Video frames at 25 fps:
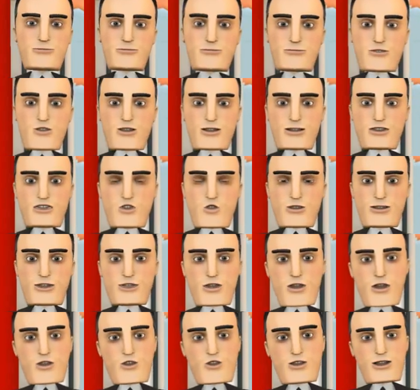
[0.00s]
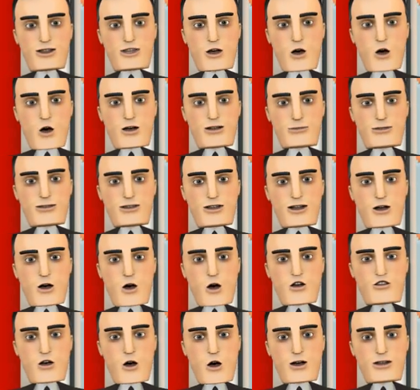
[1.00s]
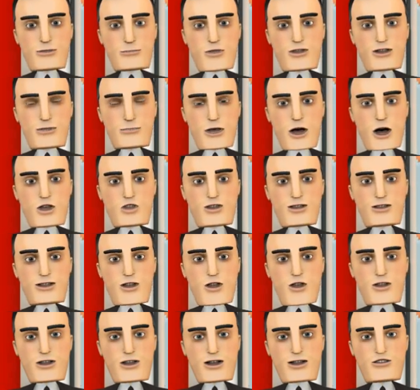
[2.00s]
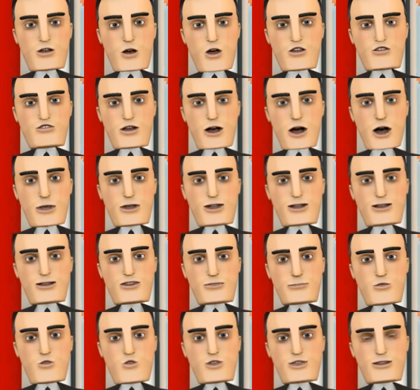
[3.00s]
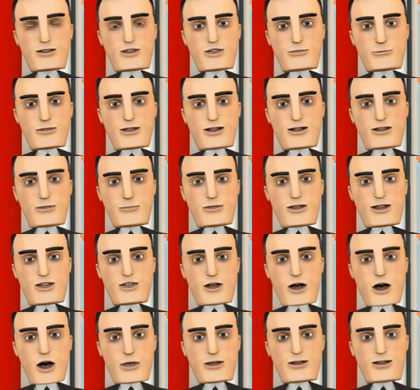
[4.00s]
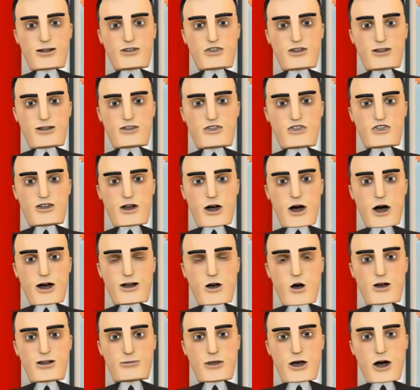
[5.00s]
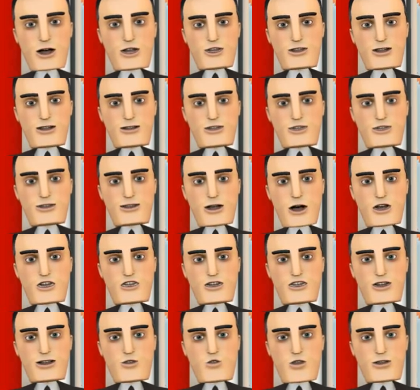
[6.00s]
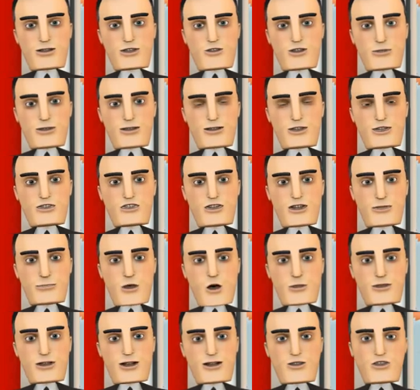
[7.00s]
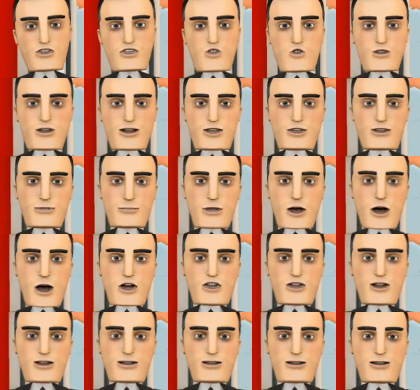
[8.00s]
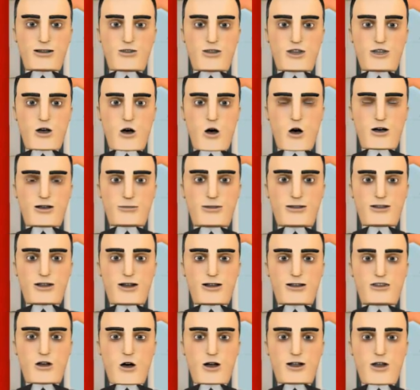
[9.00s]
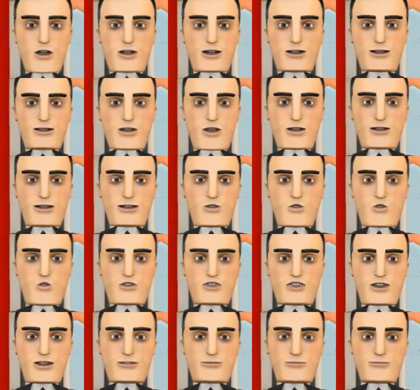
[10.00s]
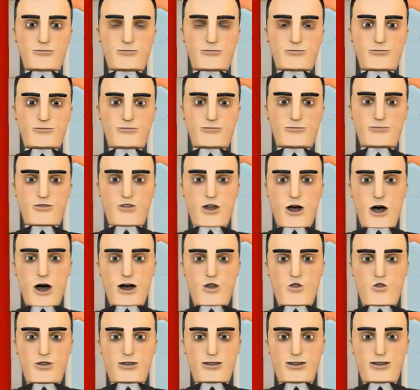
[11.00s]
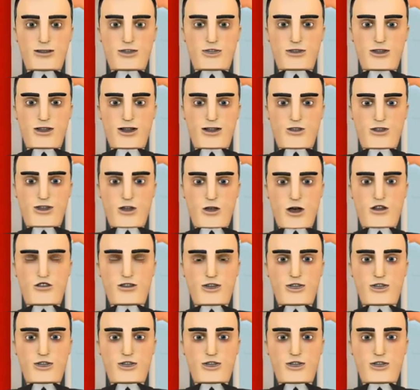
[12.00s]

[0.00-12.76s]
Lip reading: This week Royal Caribbean offered a promotional rate for families booking multiple cabins in standard balcony classes during the peak summer months when capacity in the Caribbean is already reduced. That would indicate they have a